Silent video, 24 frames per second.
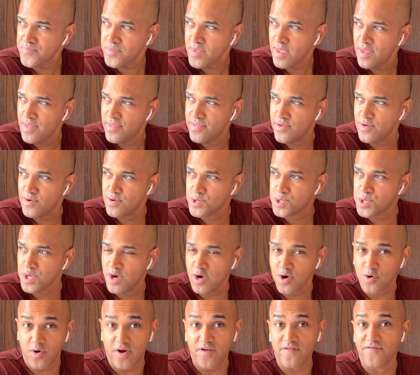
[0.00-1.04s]
There's
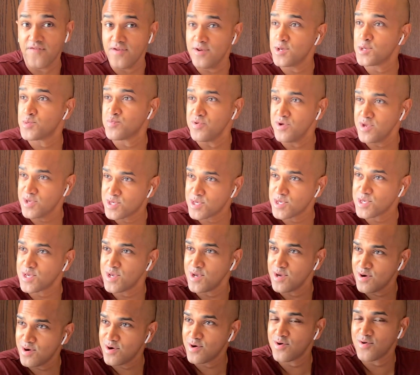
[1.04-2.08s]
uh, great fitness places
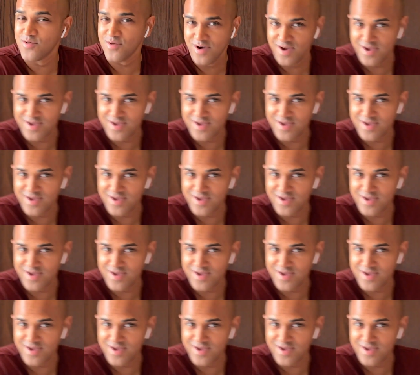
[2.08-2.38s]
here, right?